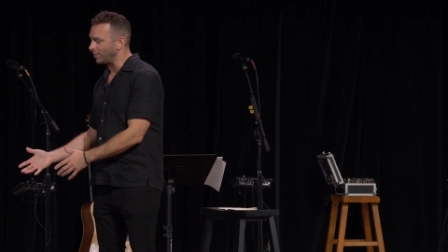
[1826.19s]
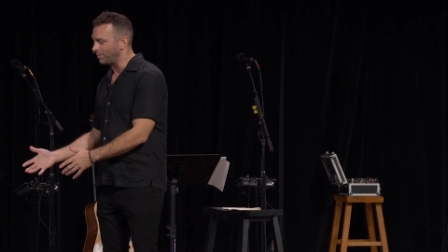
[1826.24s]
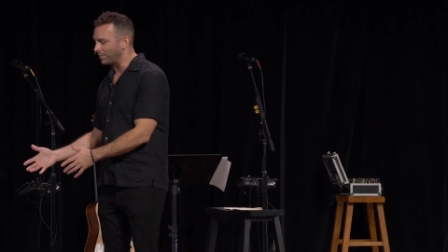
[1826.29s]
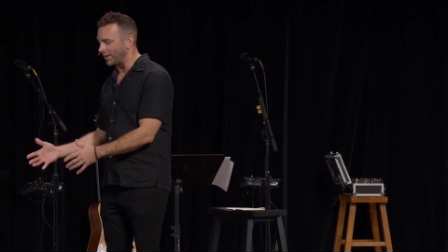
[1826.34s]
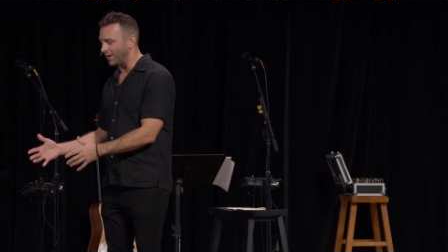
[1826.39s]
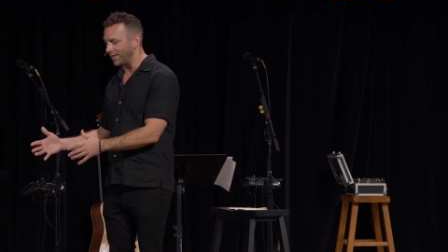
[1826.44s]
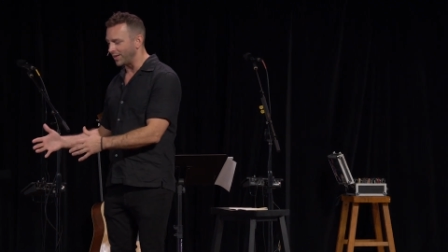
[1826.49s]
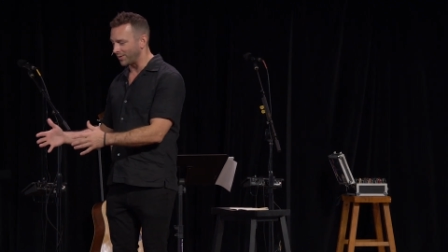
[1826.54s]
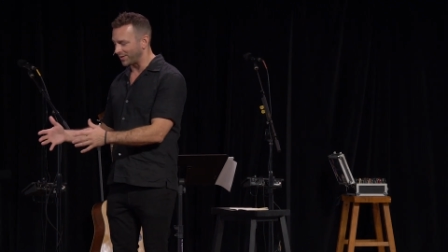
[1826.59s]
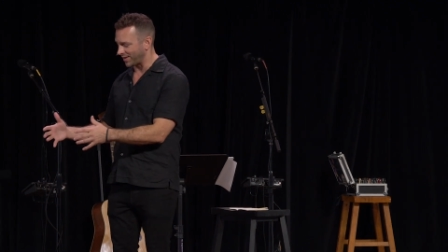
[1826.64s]

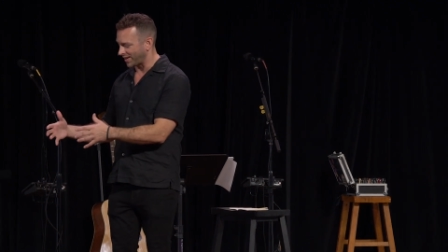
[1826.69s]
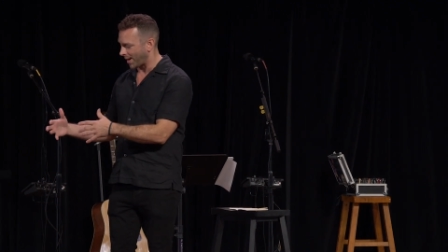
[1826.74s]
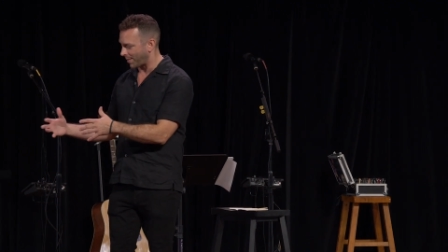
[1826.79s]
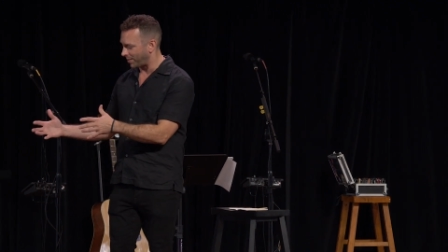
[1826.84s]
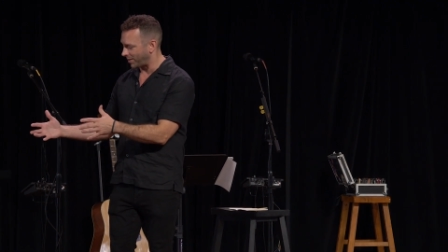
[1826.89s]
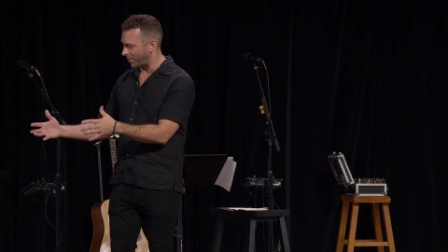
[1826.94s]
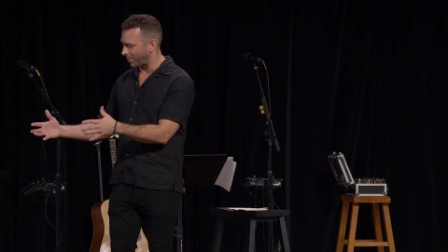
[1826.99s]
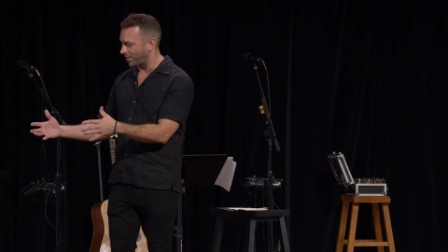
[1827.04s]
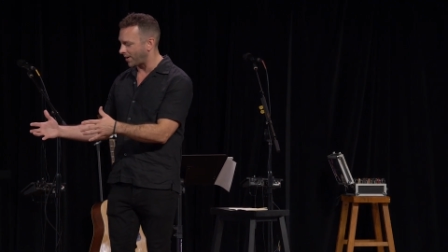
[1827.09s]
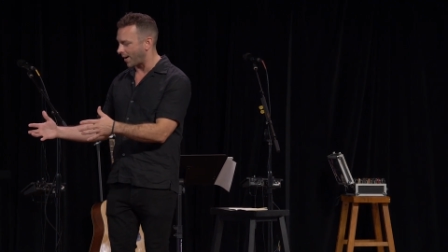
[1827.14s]
but there was a
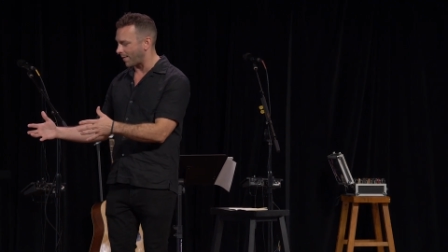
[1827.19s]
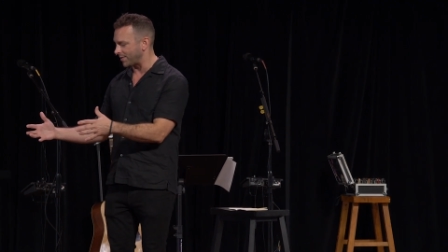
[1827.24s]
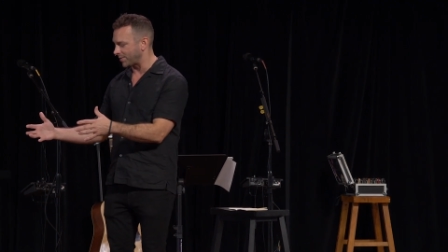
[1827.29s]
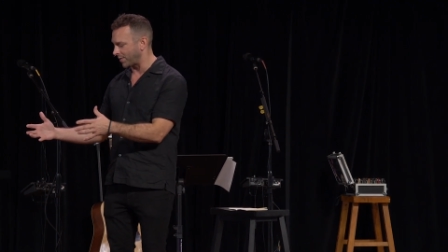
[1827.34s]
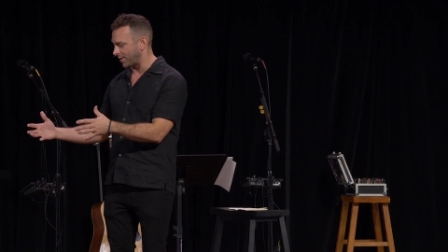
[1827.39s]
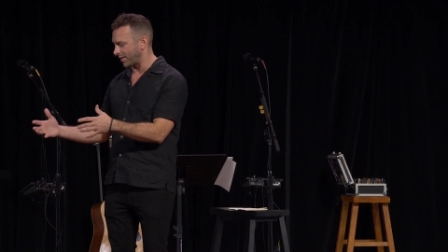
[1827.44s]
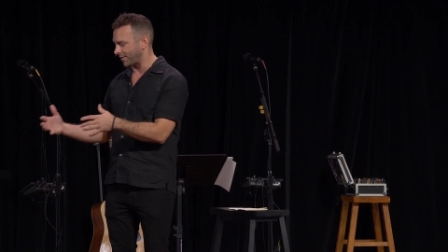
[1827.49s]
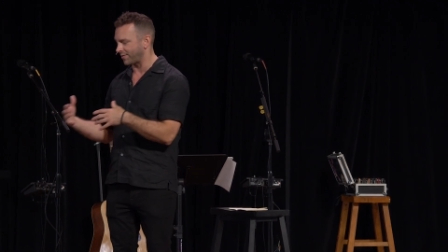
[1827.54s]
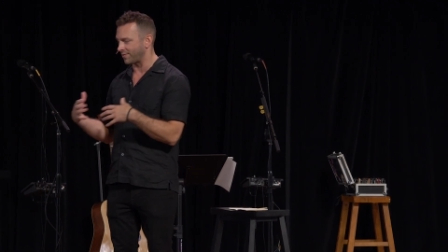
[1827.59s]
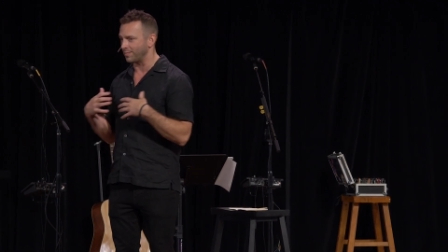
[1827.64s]
couple of problems
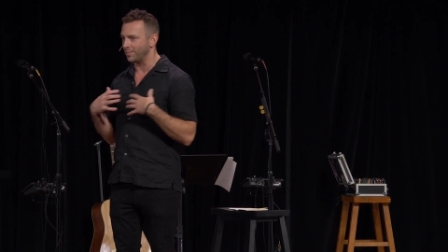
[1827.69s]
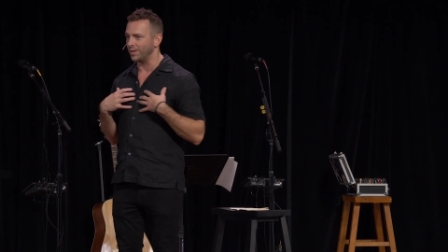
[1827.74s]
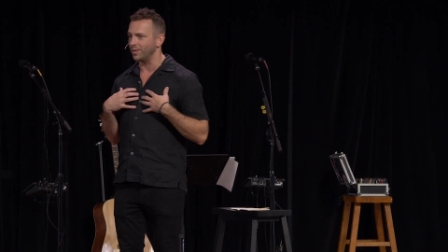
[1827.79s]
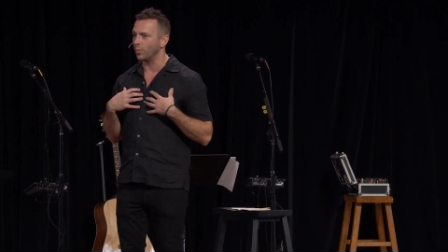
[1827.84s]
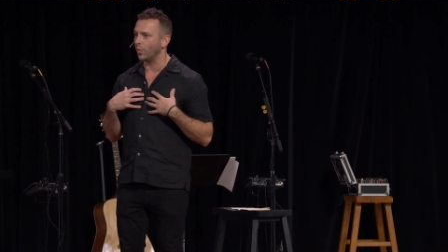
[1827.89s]
with it for me.